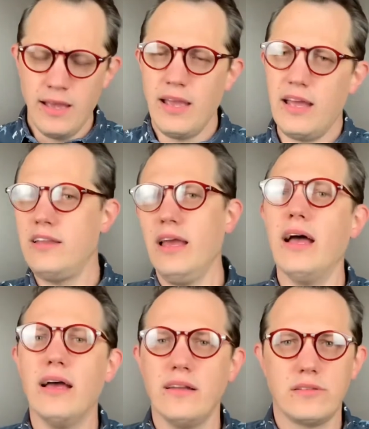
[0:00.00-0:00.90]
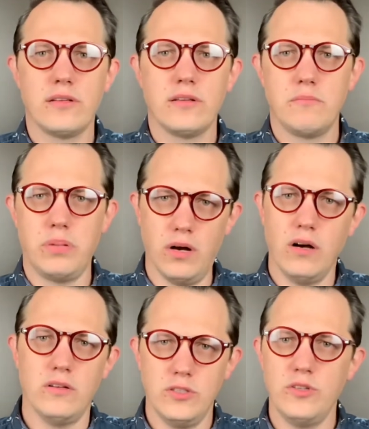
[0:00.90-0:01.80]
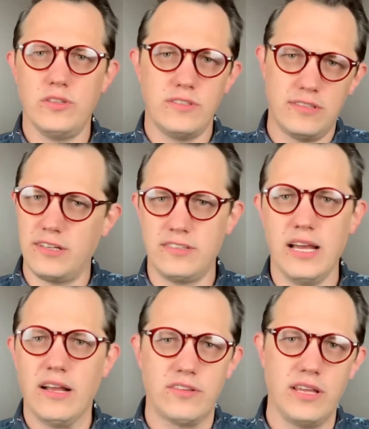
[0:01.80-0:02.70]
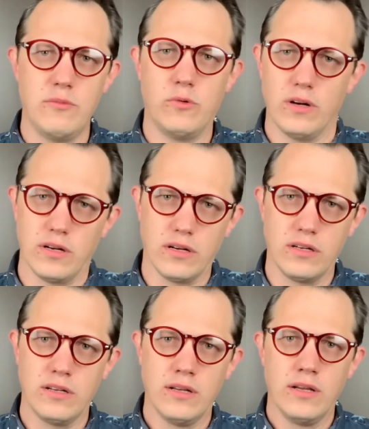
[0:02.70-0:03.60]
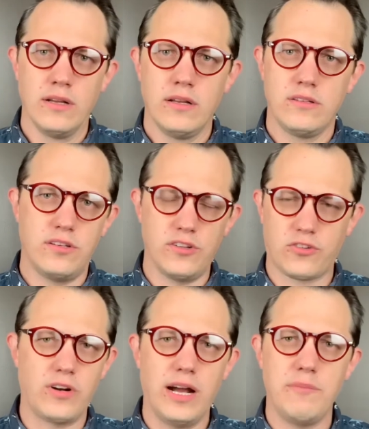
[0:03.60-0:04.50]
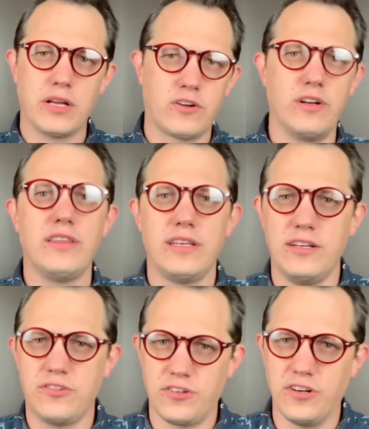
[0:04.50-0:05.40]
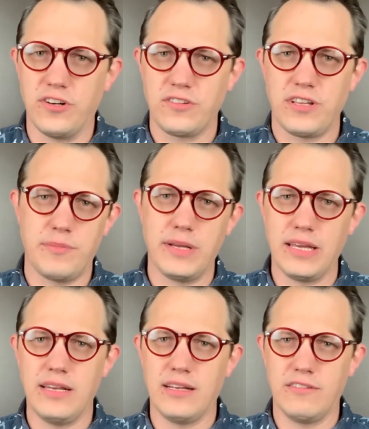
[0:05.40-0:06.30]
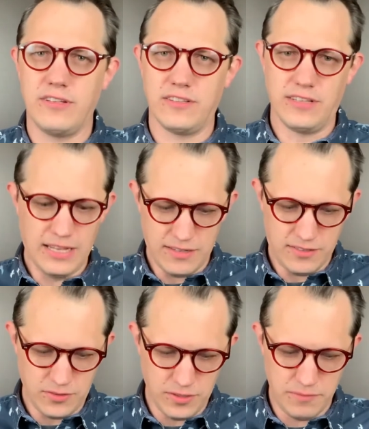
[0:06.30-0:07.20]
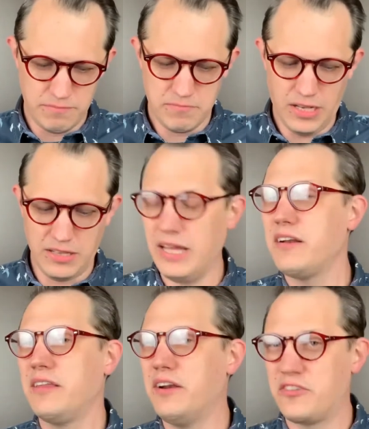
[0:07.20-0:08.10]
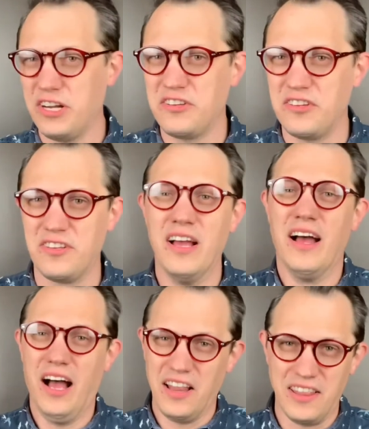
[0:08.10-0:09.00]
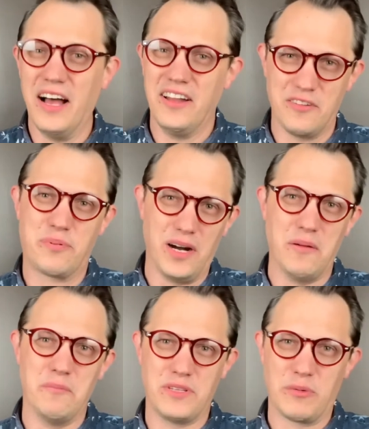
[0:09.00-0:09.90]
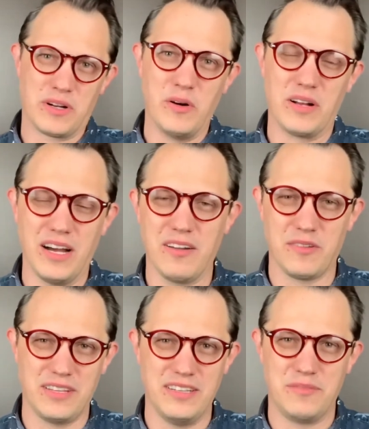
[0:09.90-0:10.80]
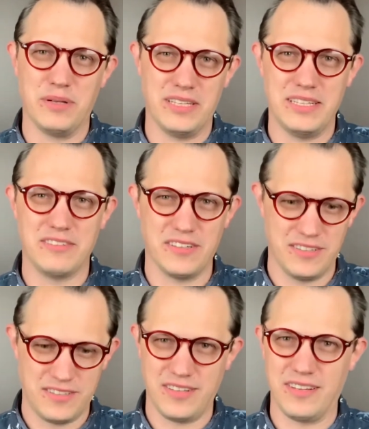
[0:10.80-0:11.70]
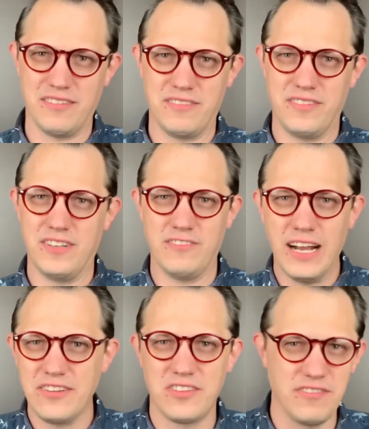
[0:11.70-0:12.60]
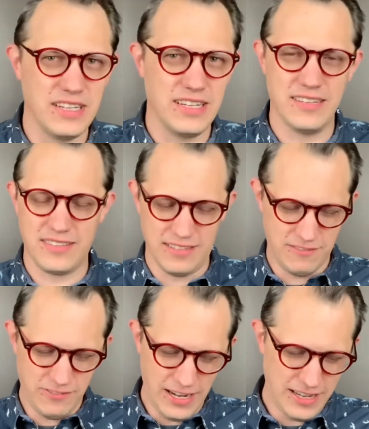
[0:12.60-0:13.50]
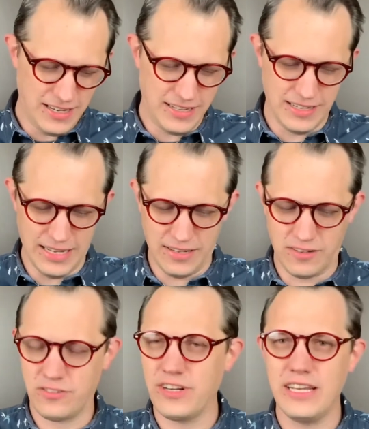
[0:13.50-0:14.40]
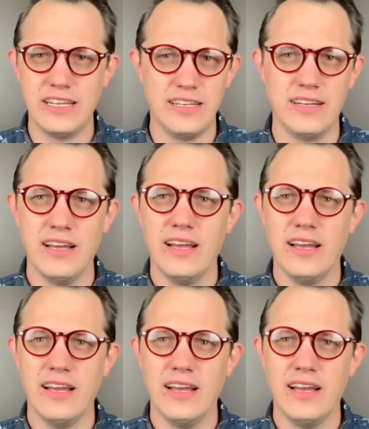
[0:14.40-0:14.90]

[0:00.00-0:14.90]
And yet, Paul uses this exact same word to describe the Corinthian church at the beginning of his letter to them, a letter that addresses a lot of problems that were going on with these believers, of divisiveness and fighting and greed